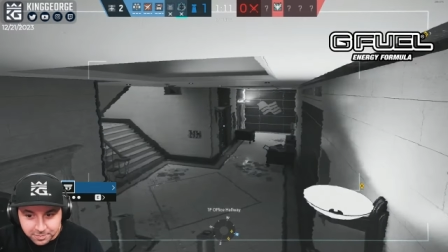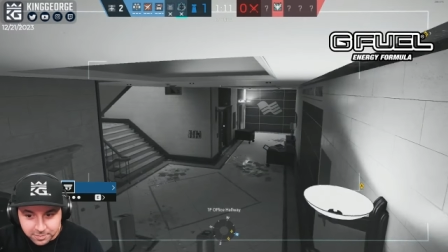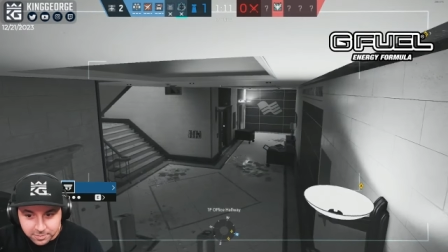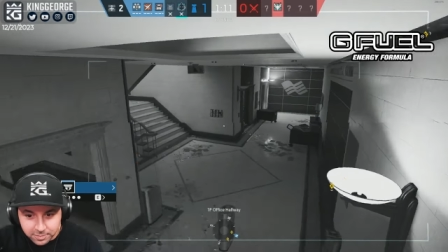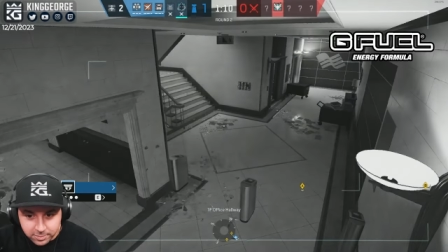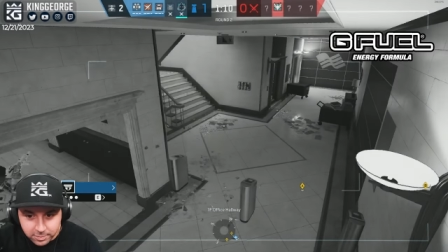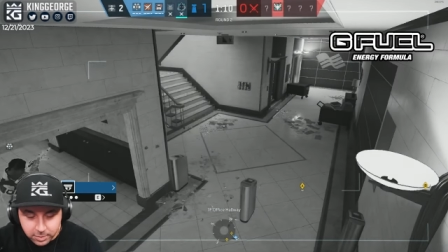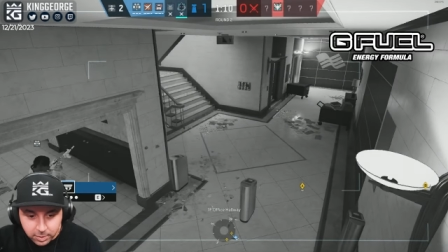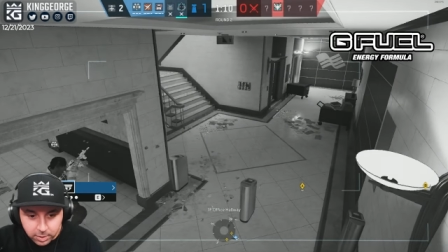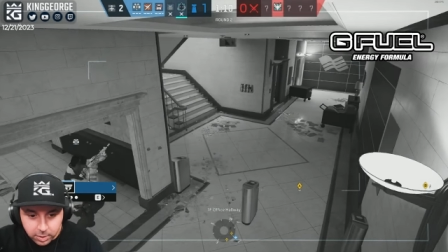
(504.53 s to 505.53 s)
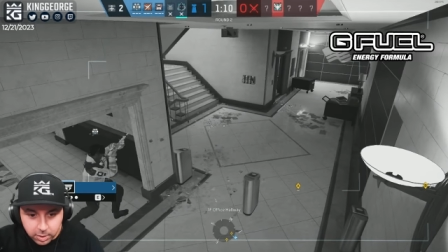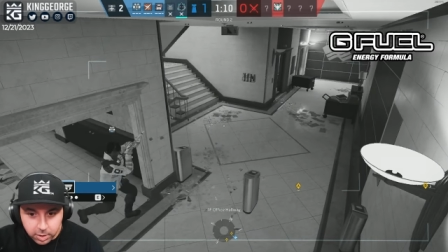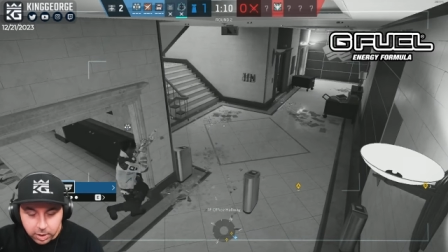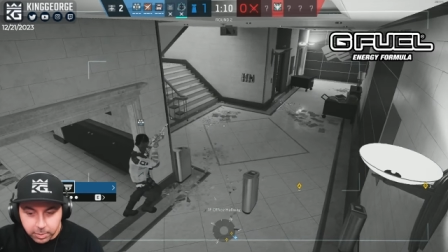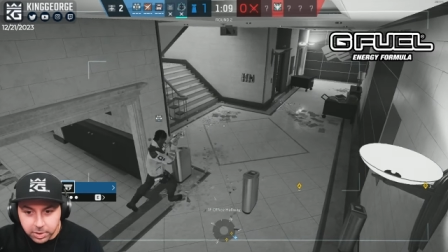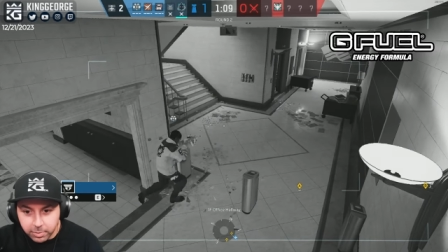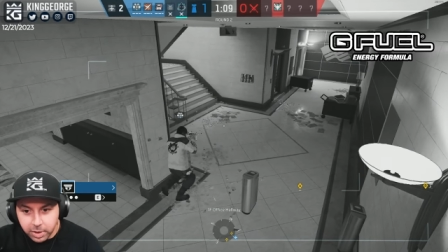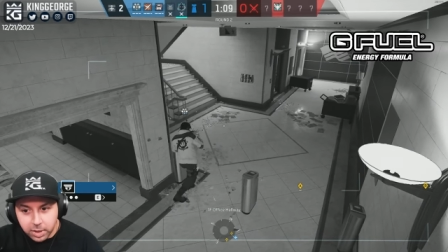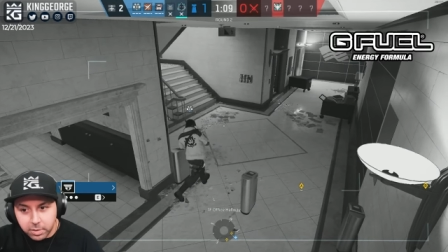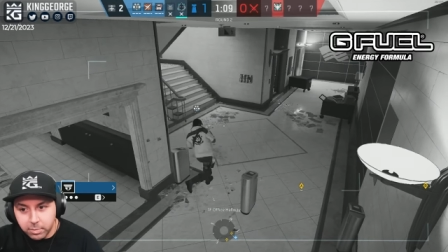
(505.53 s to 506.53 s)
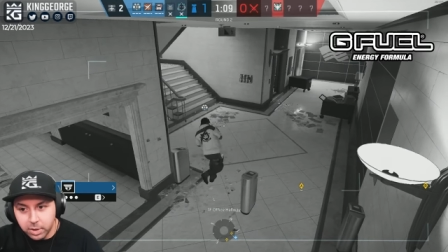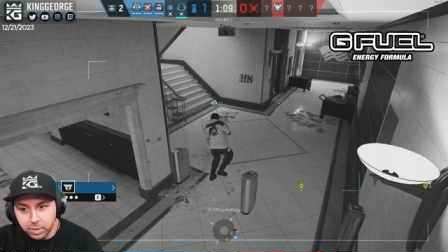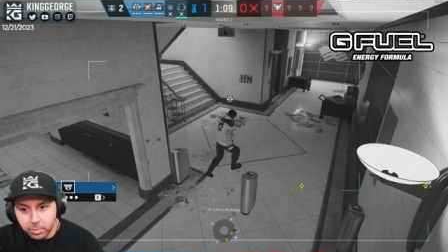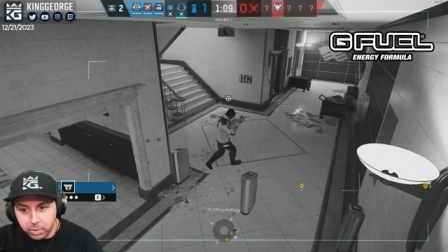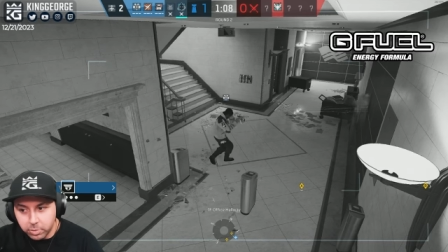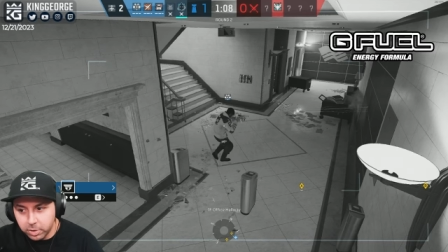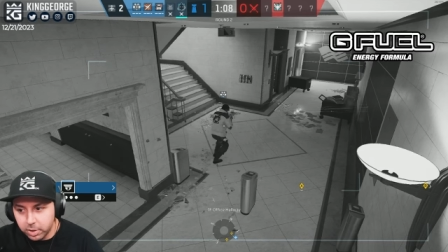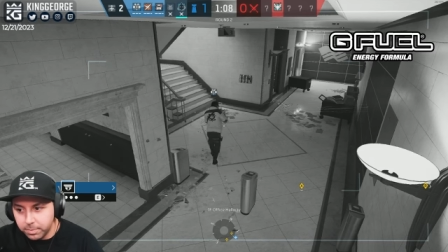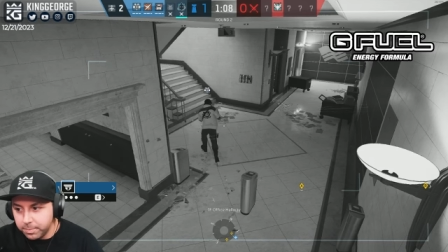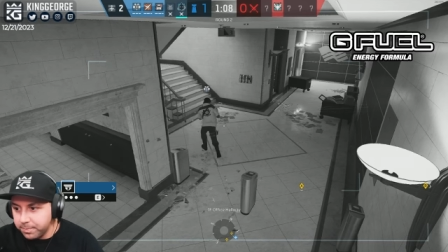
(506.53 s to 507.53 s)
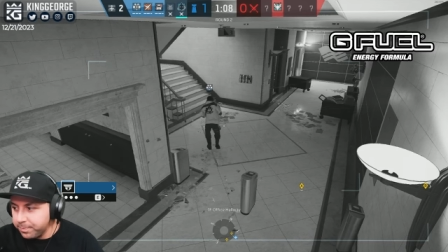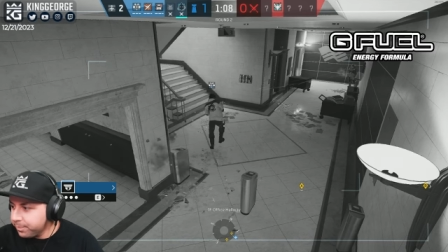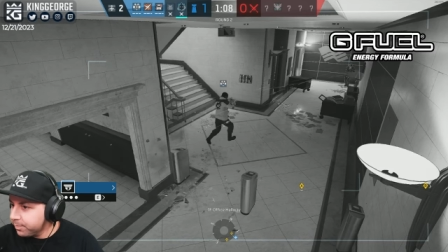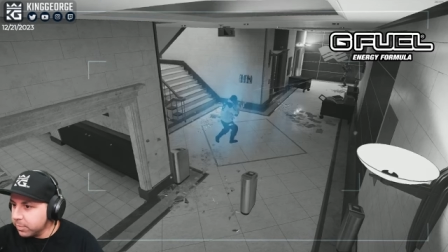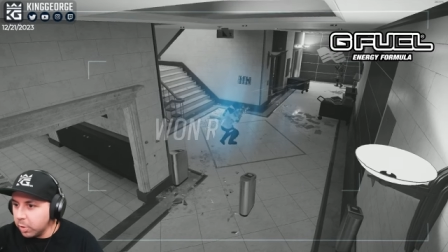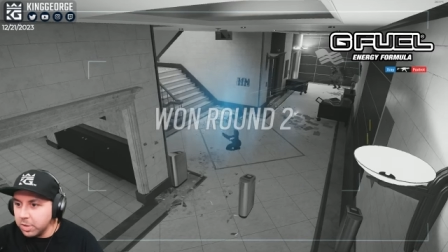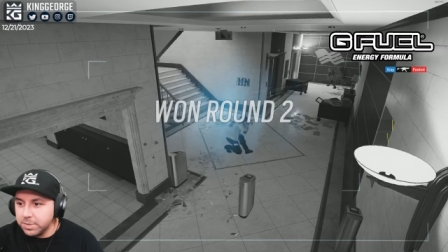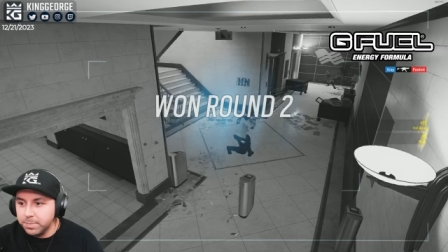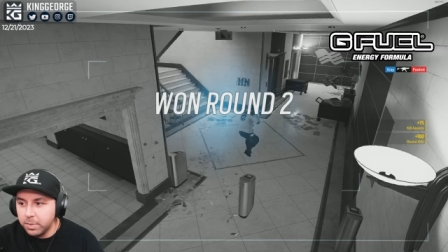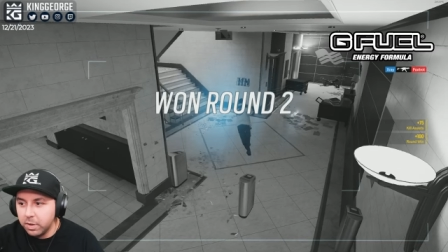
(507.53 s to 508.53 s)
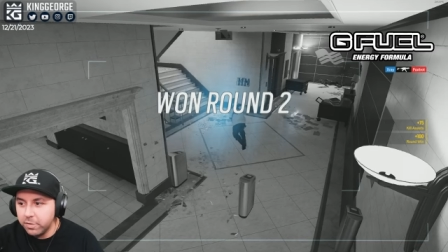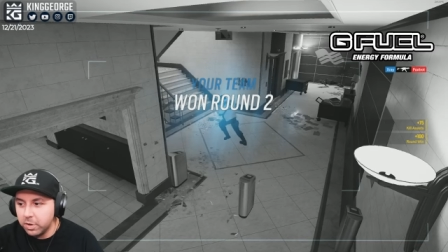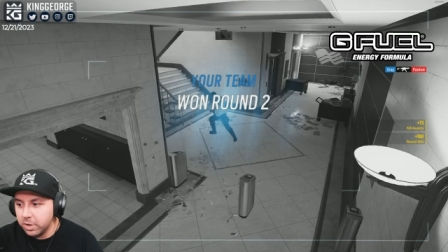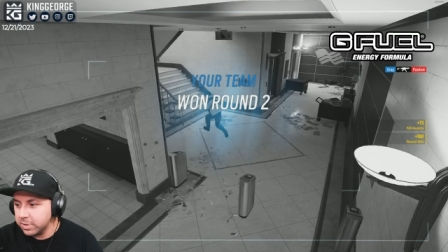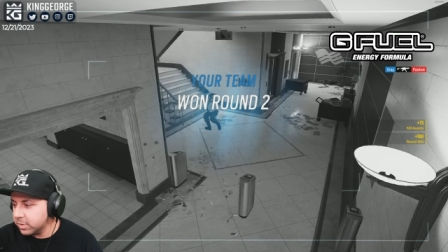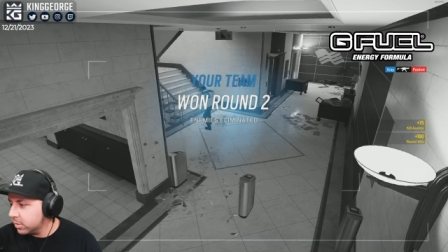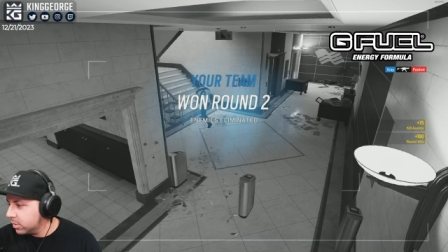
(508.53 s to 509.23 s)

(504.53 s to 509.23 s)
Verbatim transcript: a lobby. Alright, I'm on the bottom marble cam. Oh, he's elevator. Nice.